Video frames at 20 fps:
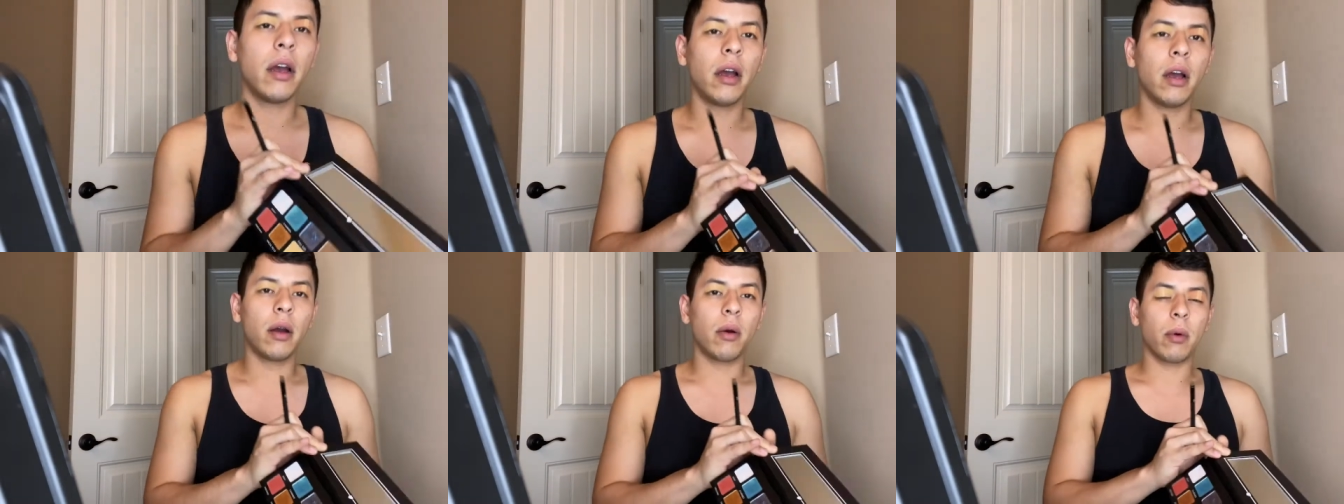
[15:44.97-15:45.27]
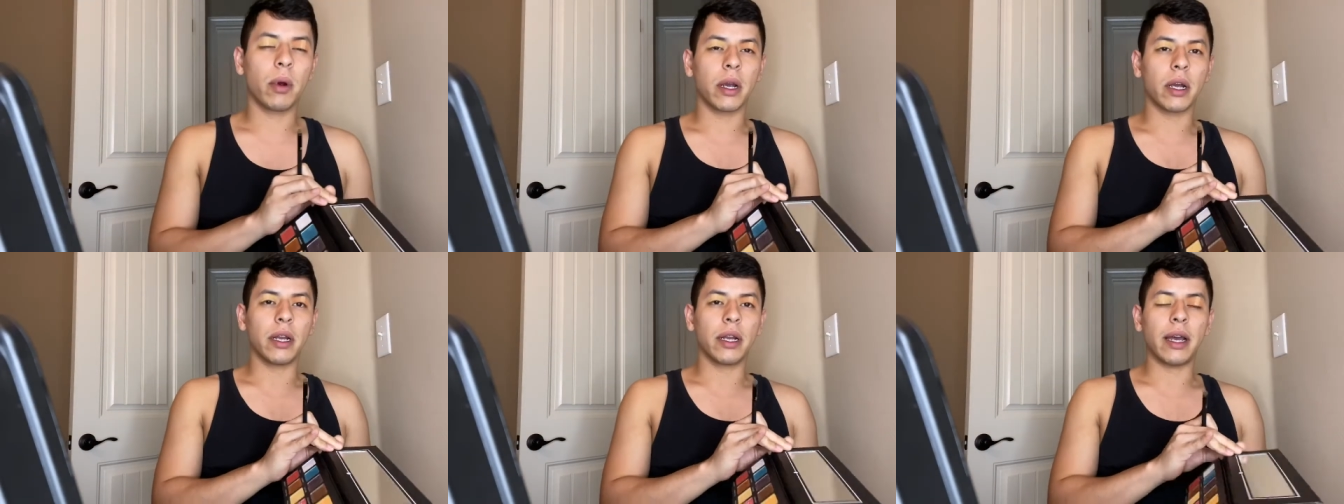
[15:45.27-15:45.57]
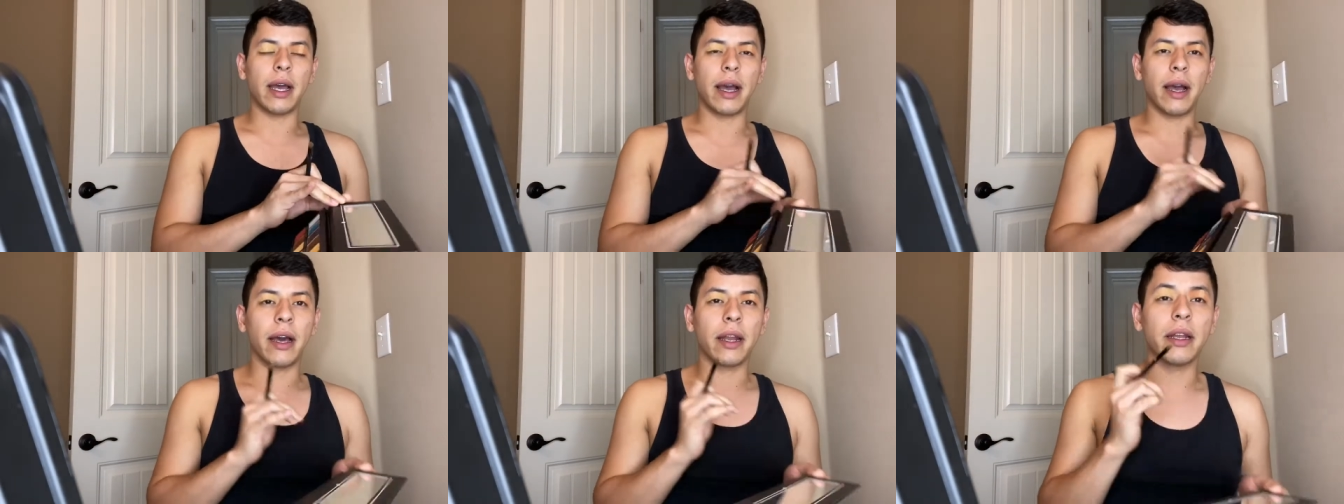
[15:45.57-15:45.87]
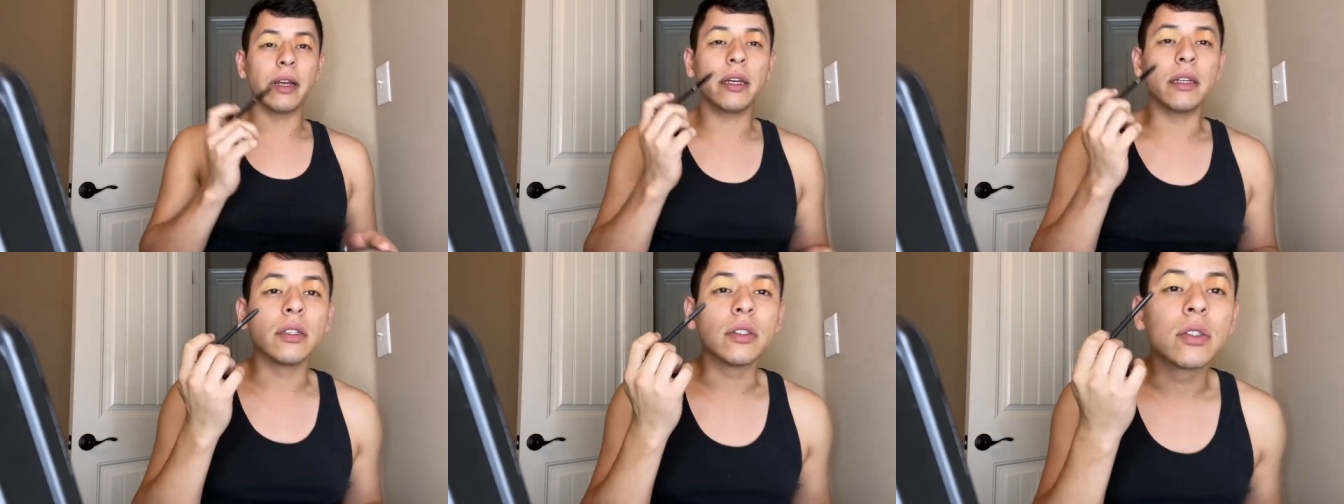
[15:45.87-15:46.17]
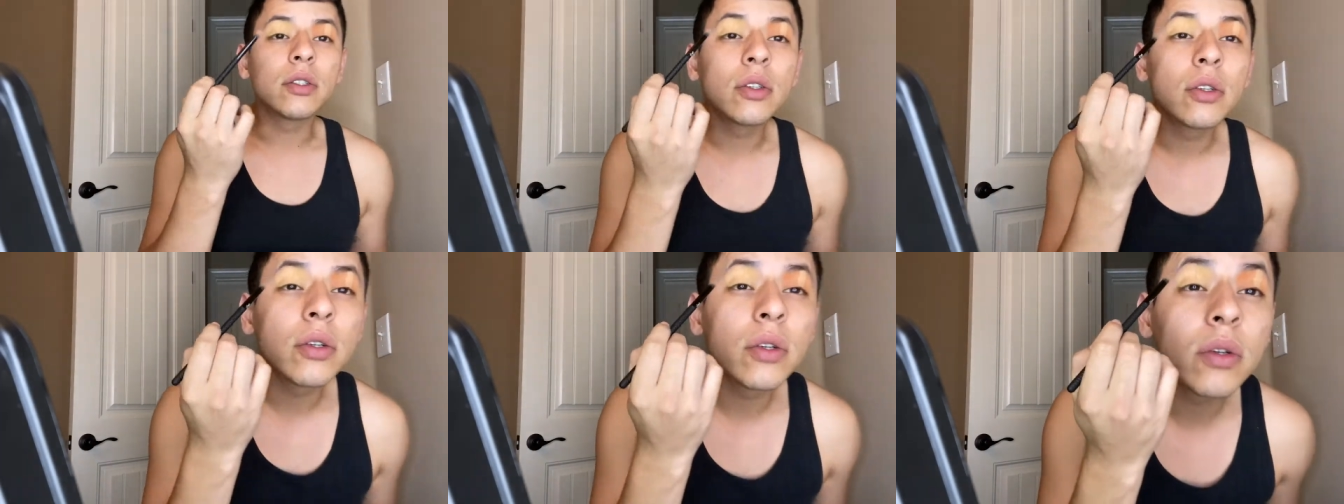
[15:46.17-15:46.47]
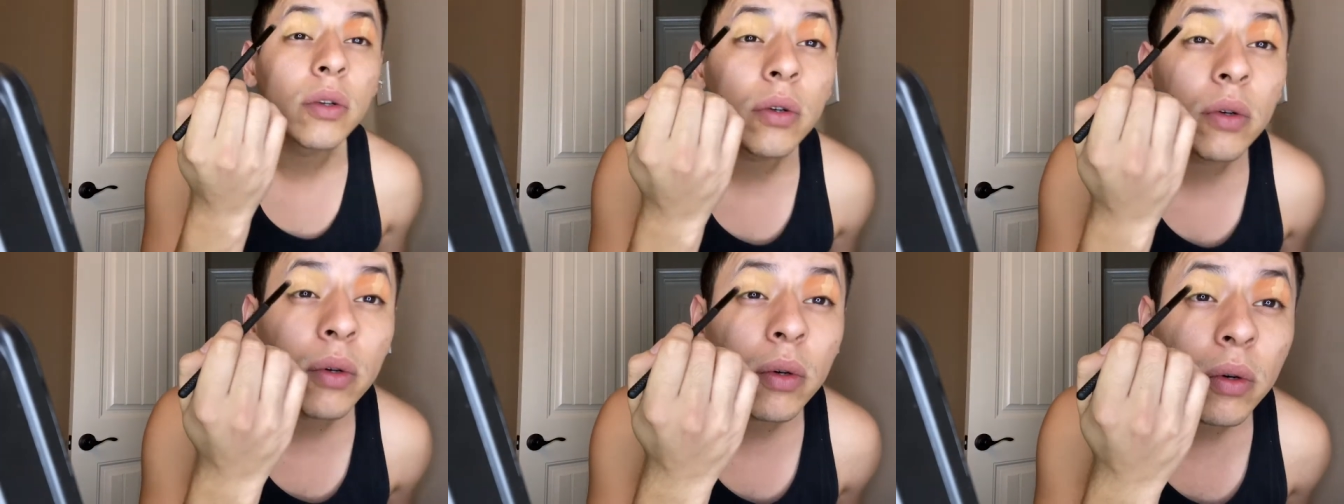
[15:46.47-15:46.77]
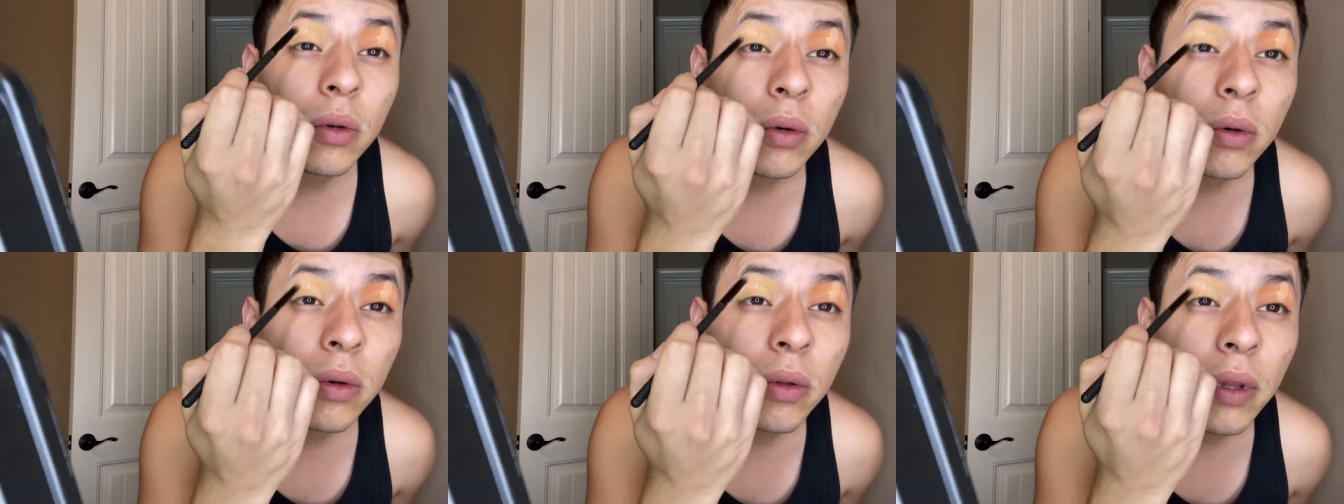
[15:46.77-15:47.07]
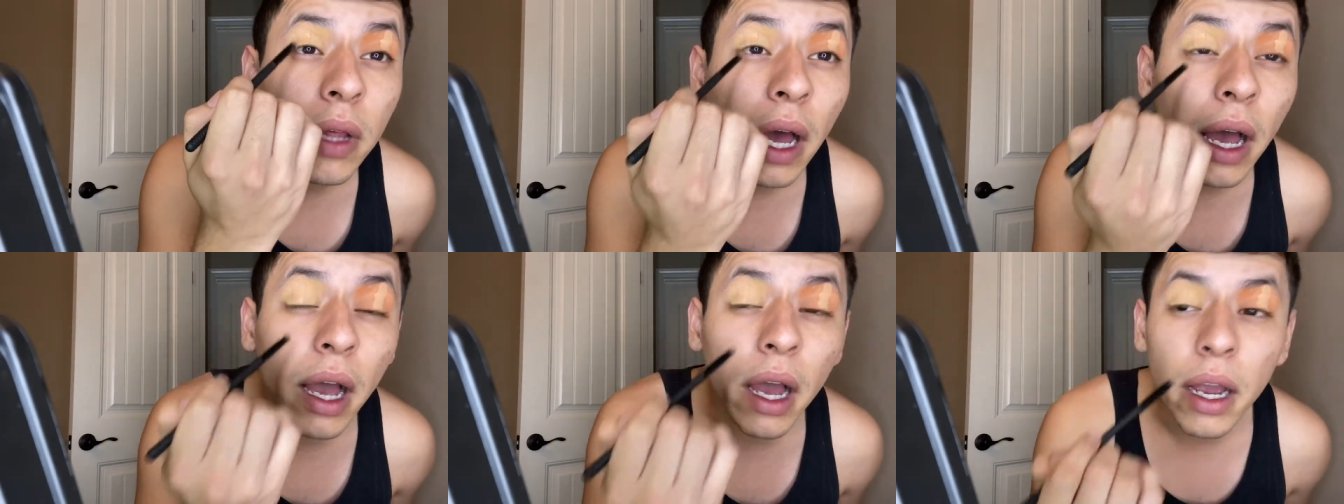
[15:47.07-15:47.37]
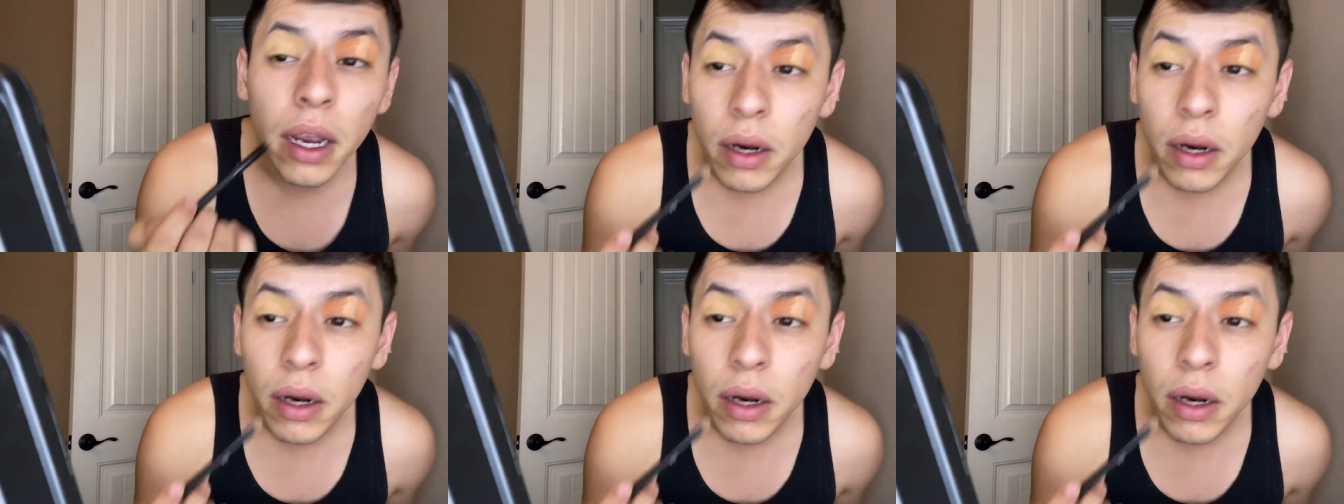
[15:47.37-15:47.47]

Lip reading: we're gonna add it to that